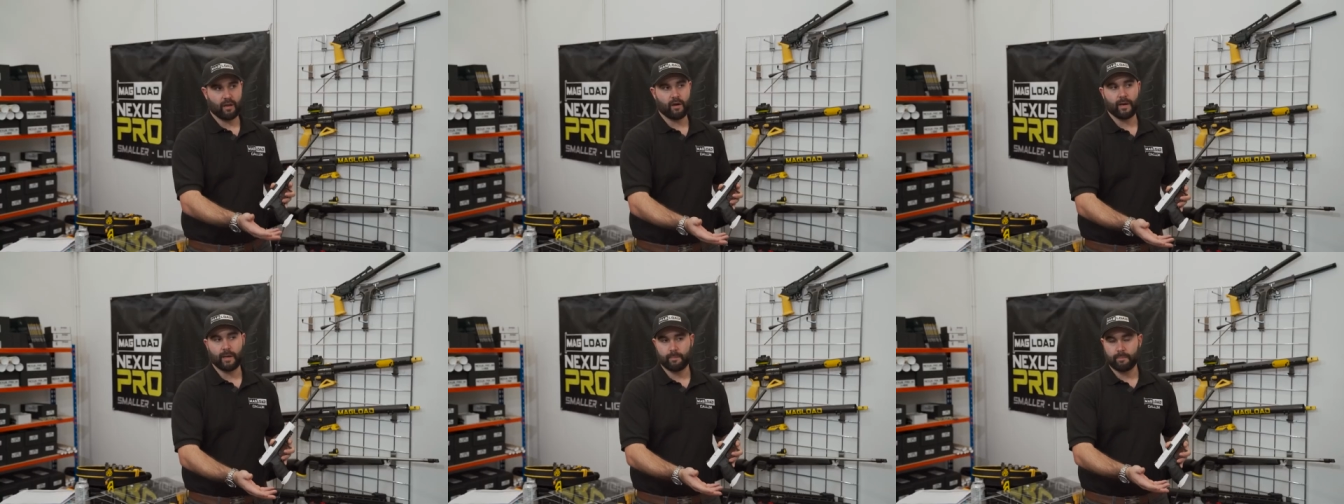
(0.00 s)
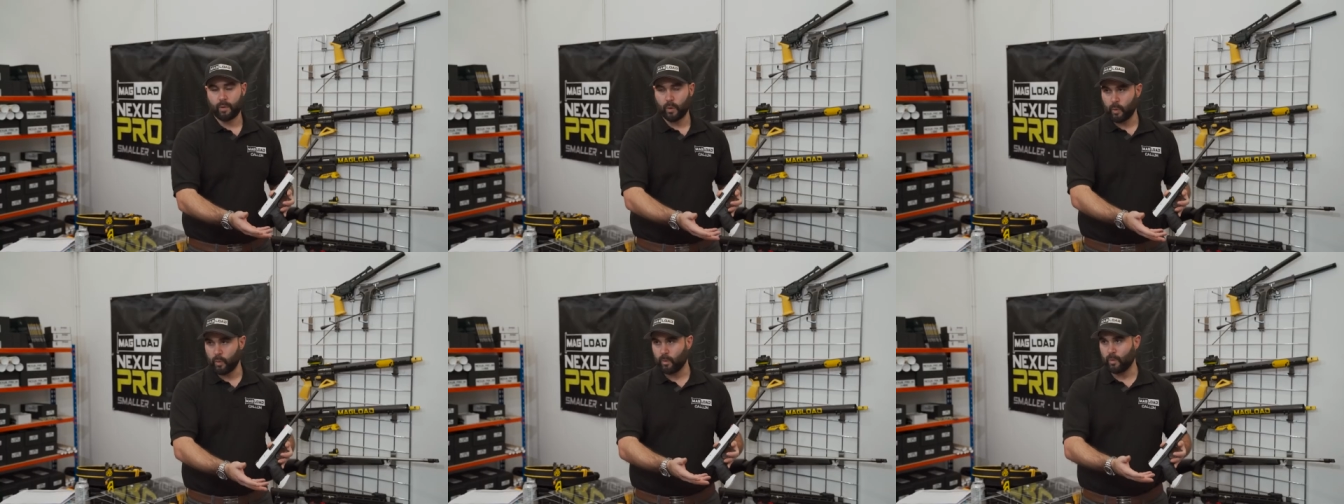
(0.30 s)
like
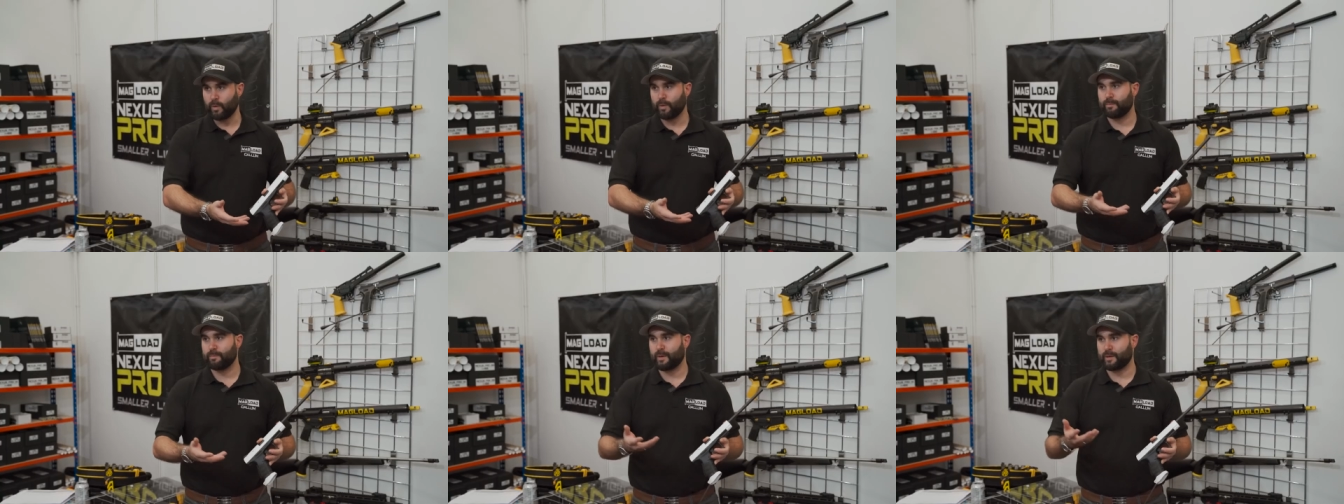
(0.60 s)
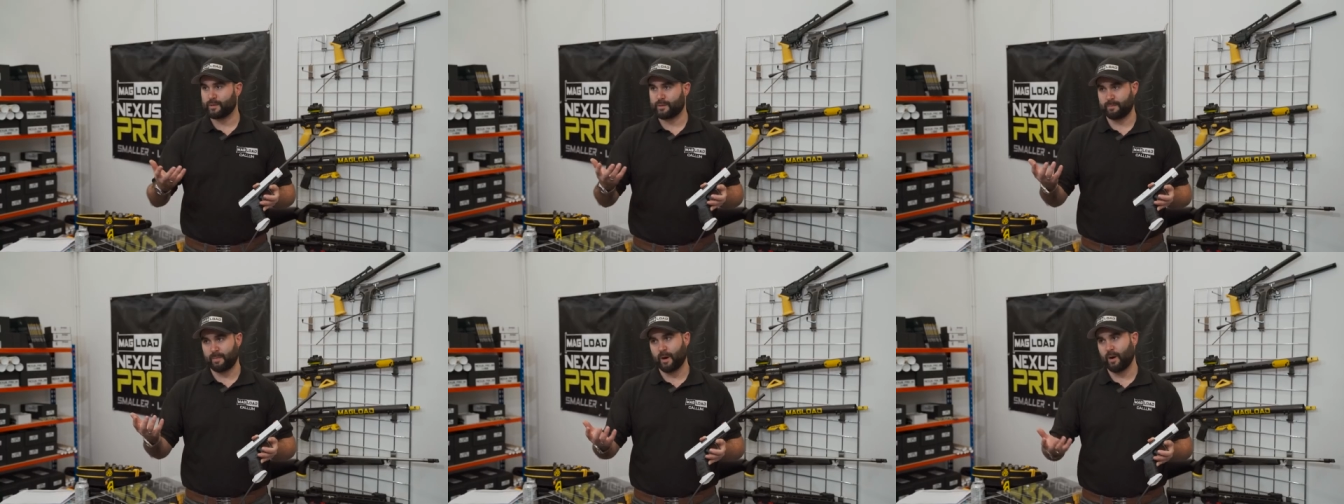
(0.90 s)
Paul
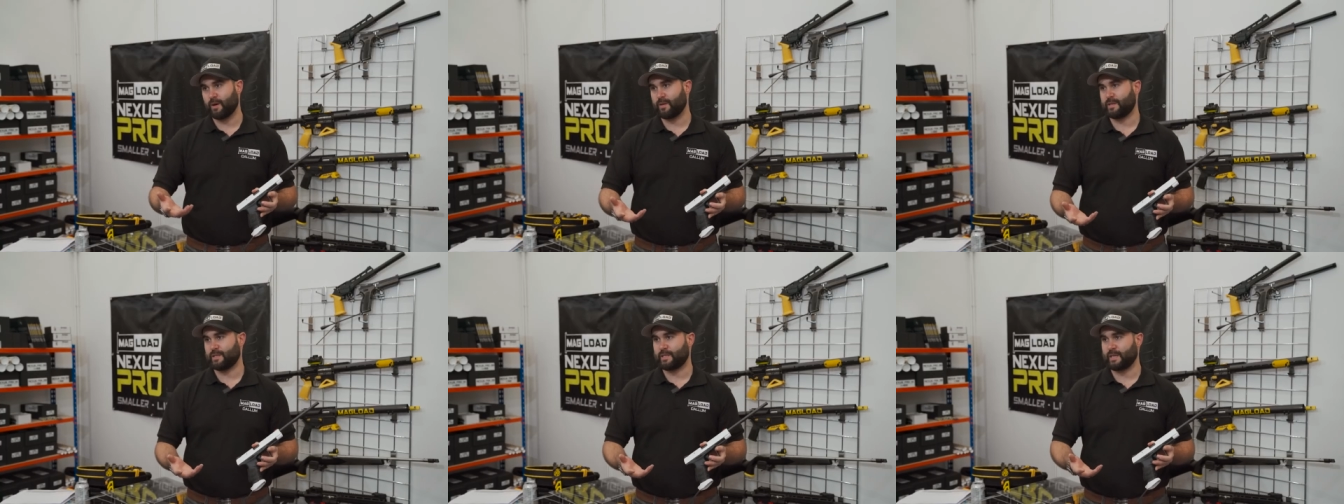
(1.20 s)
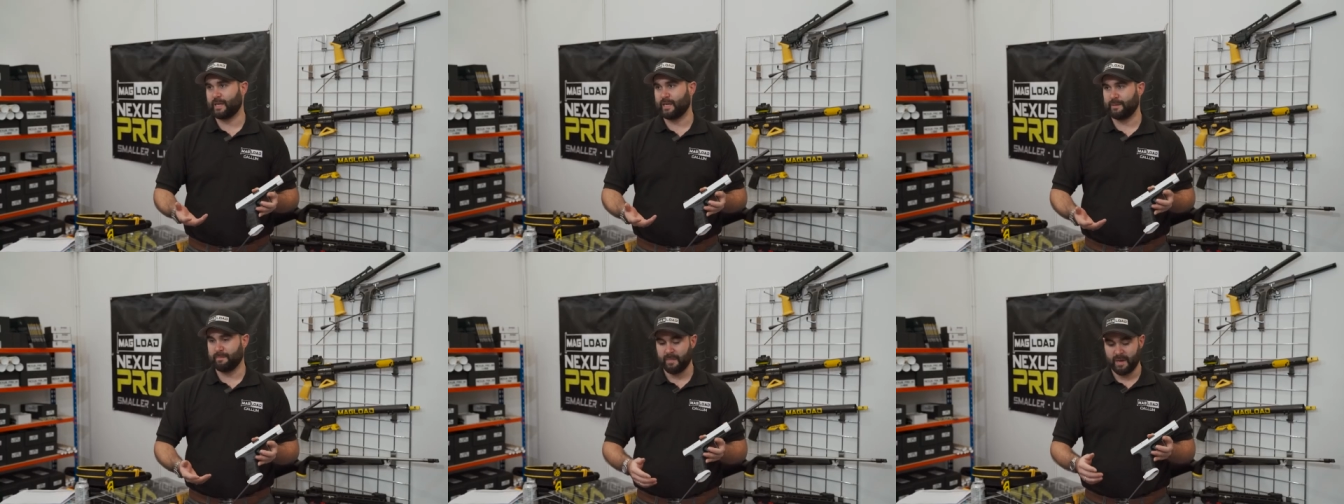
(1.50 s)
as part of the
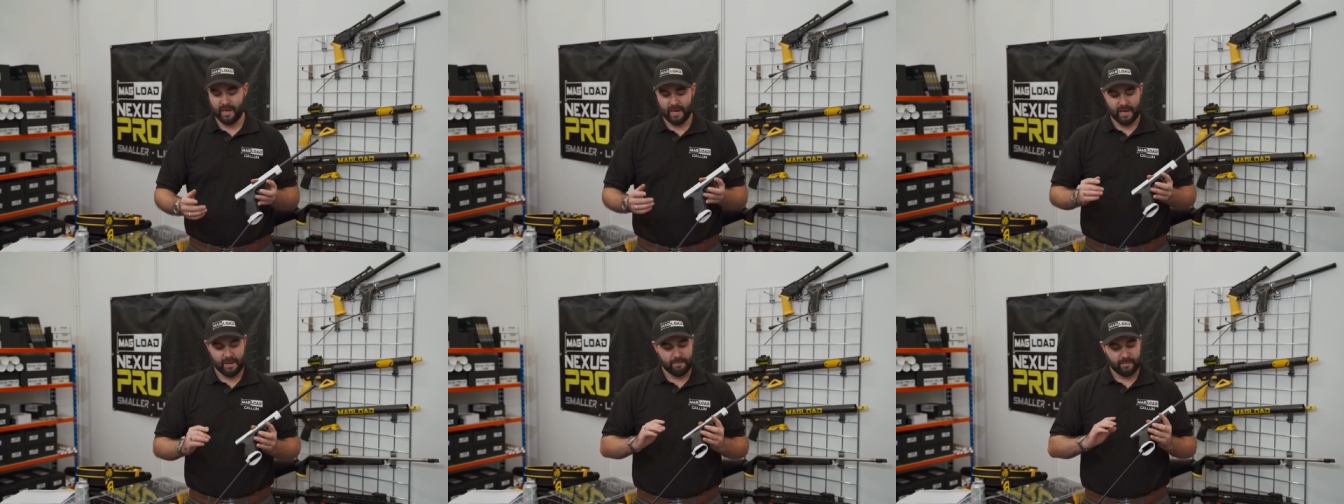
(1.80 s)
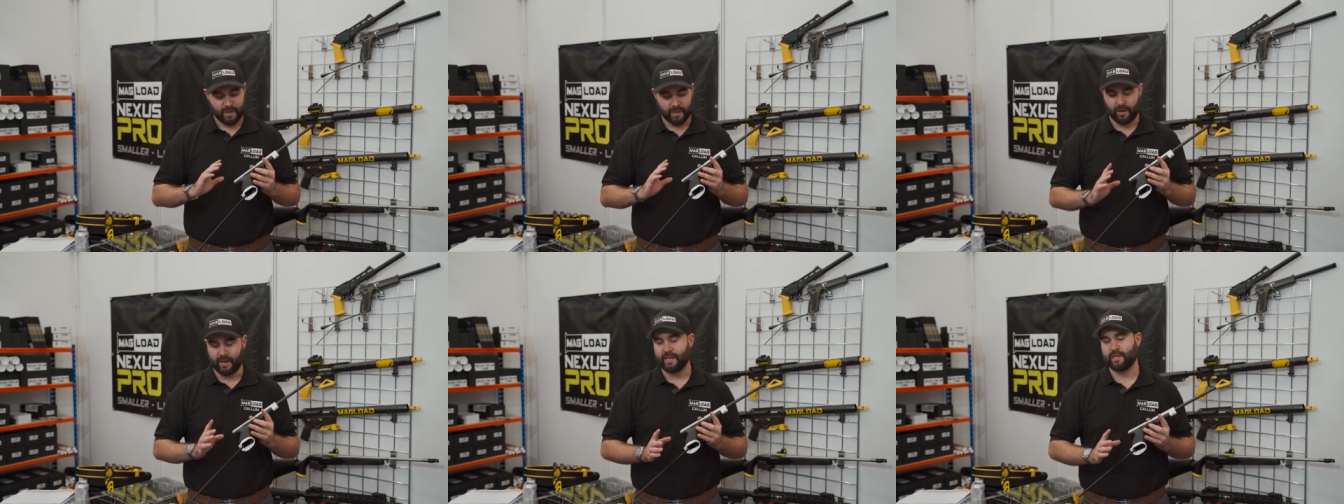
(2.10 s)
team,
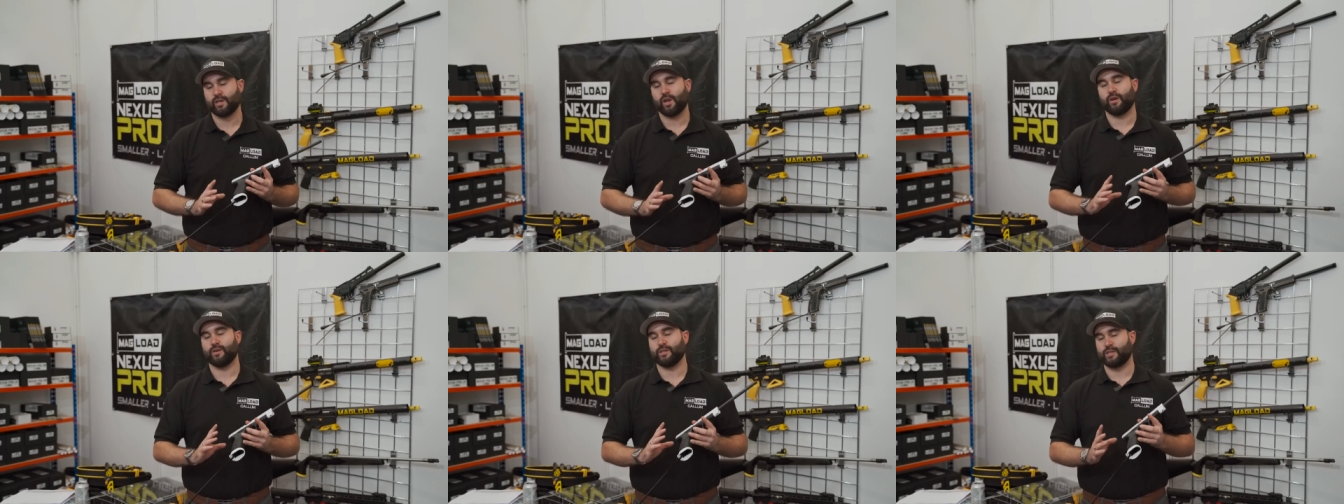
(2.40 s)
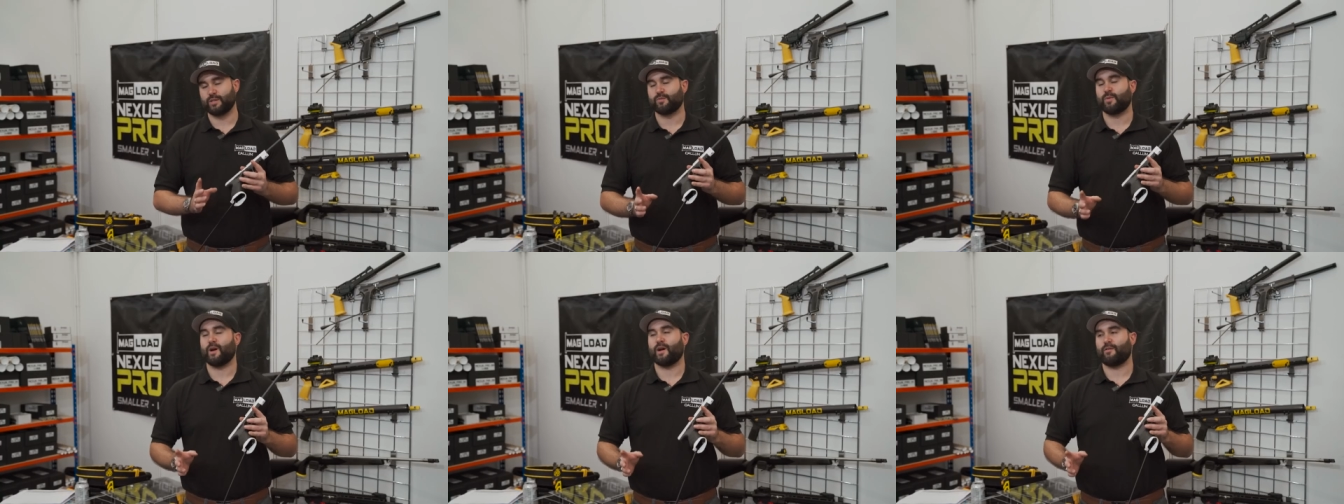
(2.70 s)
you know, he knows
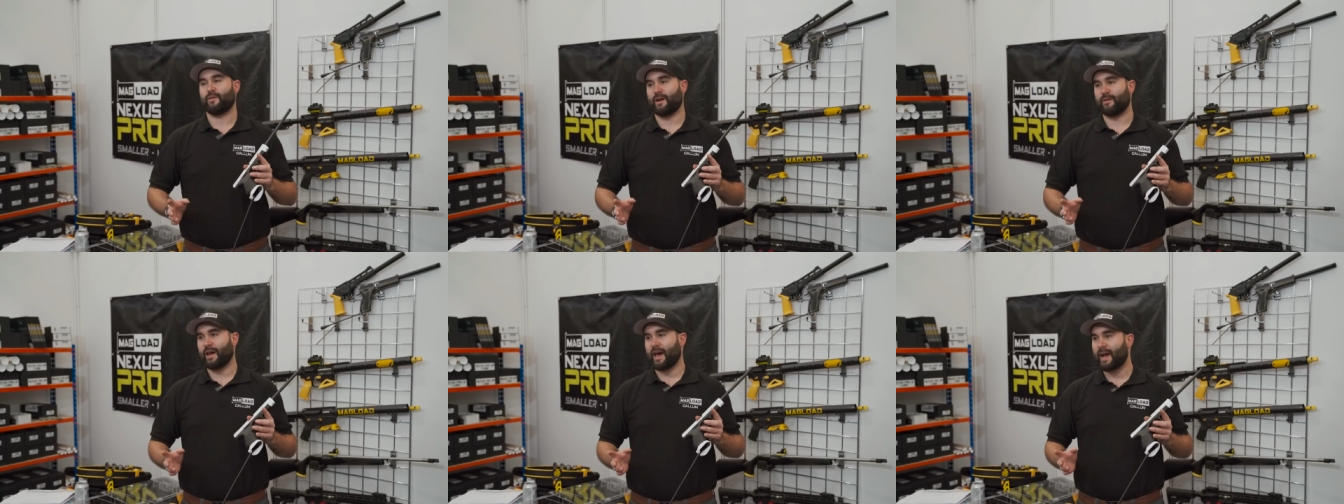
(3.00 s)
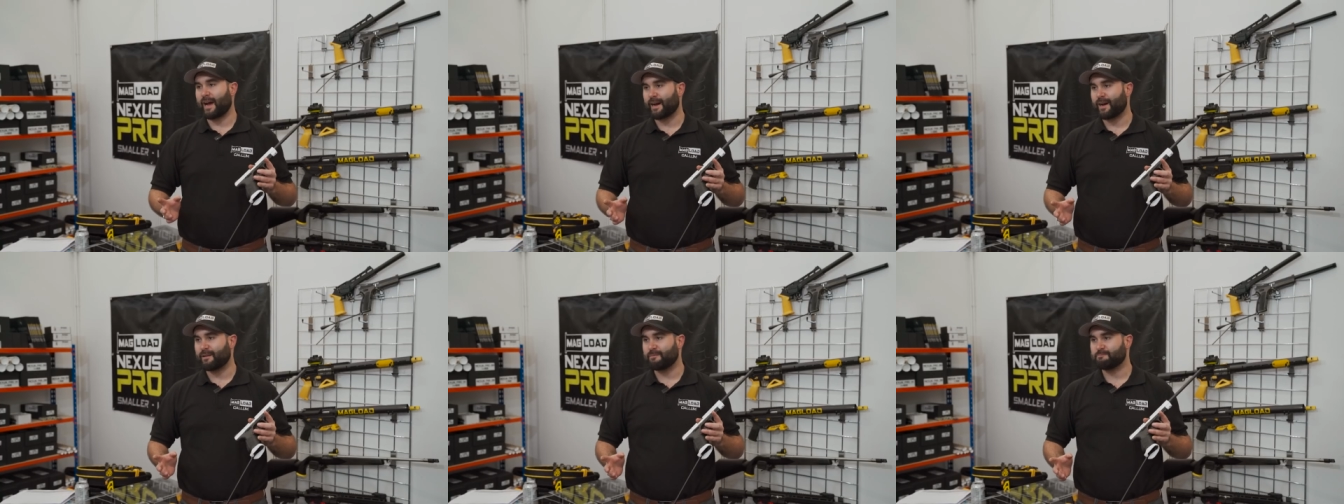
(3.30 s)
his way around a
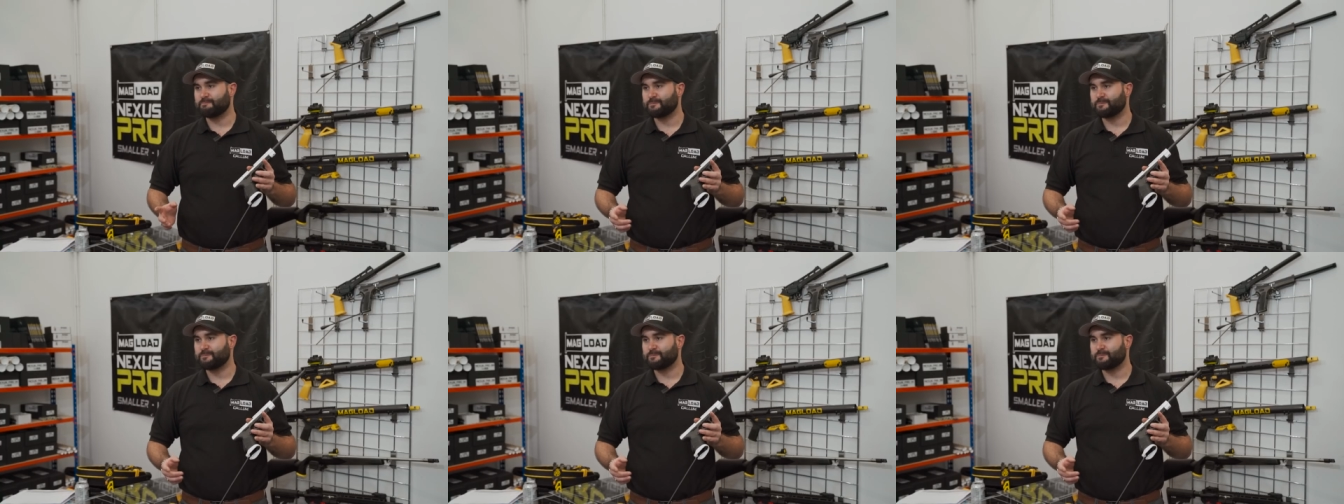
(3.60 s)
handgun,